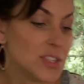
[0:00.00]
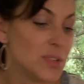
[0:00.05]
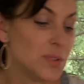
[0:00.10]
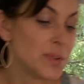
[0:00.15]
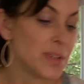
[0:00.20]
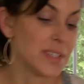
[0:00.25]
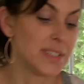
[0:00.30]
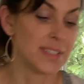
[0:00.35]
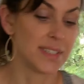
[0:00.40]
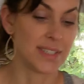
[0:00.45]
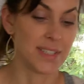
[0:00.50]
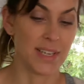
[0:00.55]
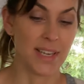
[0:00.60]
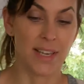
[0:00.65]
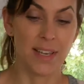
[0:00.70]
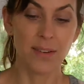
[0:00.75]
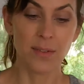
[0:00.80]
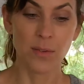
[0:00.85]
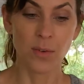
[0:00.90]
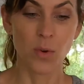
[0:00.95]
you can
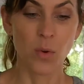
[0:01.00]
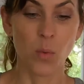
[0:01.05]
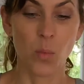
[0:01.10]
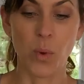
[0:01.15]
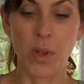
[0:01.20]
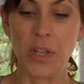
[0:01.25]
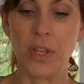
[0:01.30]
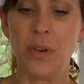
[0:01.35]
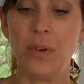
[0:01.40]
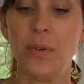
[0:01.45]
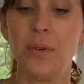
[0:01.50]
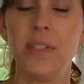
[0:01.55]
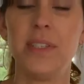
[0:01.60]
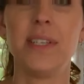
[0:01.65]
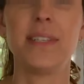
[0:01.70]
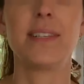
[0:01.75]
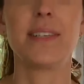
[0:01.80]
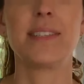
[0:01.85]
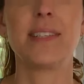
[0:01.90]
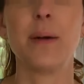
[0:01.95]
see, when you
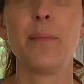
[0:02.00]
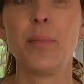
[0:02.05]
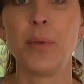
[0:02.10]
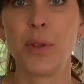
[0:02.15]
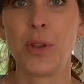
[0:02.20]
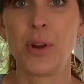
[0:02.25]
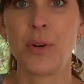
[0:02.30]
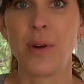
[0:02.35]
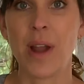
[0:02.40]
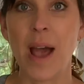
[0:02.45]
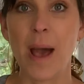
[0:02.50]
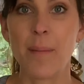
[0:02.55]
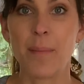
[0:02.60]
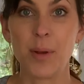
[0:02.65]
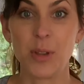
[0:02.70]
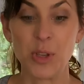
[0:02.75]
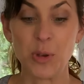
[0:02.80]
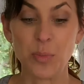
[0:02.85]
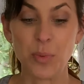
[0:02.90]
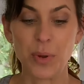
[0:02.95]
disassemble your wrap
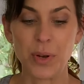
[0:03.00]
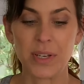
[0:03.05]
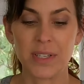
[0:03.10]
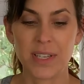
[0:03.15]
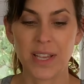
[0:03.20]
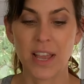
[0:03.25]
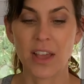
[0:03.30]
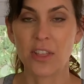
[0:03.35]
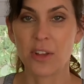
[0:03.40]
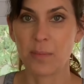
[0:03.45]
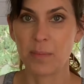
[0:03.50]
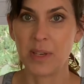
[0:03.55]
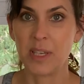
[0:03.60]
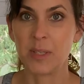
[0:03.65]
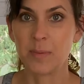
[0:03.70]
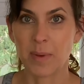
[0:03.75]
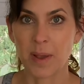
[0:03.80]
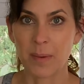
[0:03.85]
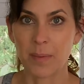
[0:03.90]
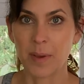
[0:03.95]
and you put it together
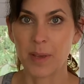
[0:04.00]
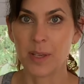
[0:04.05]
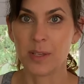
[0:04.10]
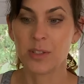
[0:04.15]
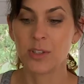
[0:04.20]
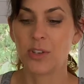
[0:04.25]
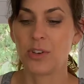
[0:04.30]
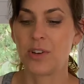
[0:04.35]
piece by piece,